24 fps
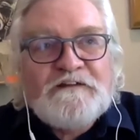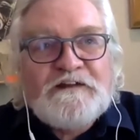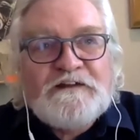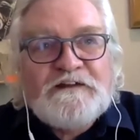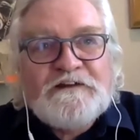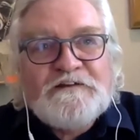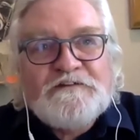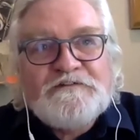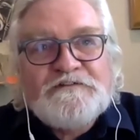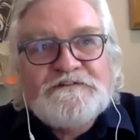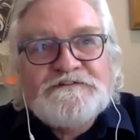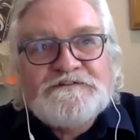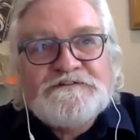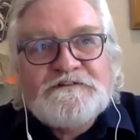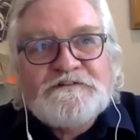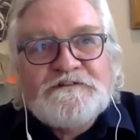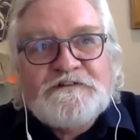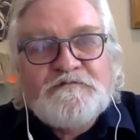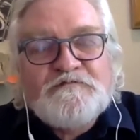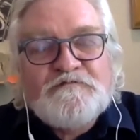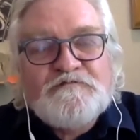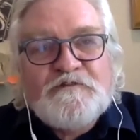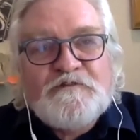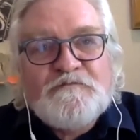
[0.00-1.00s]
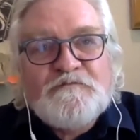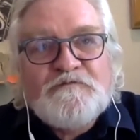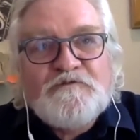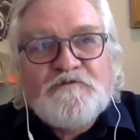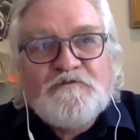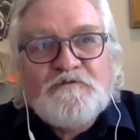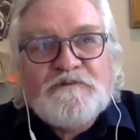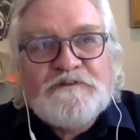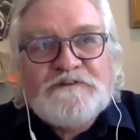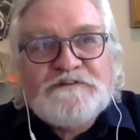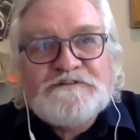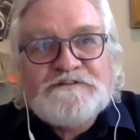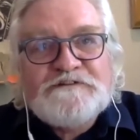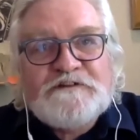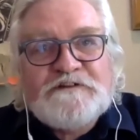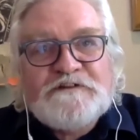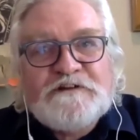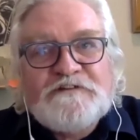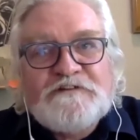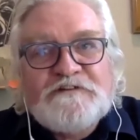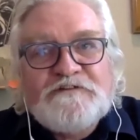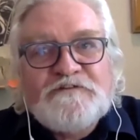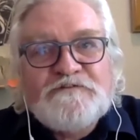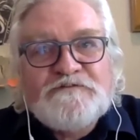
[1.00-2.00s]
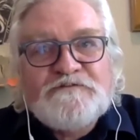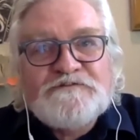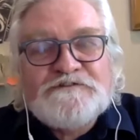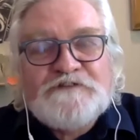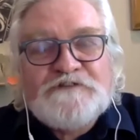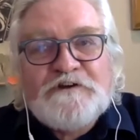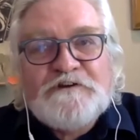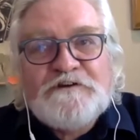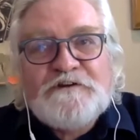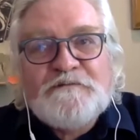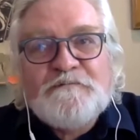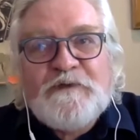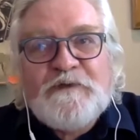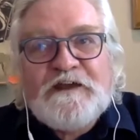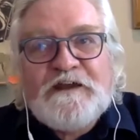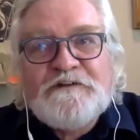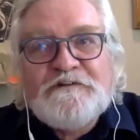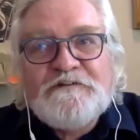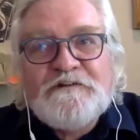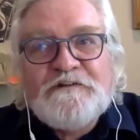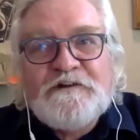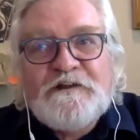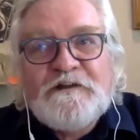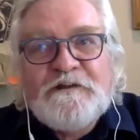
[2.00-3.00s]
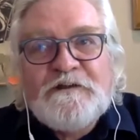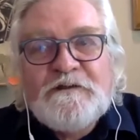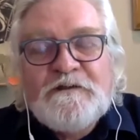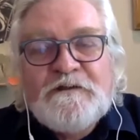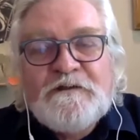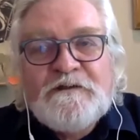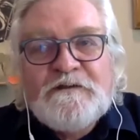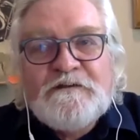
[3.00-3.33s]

electricity from your wind site to your solar battery.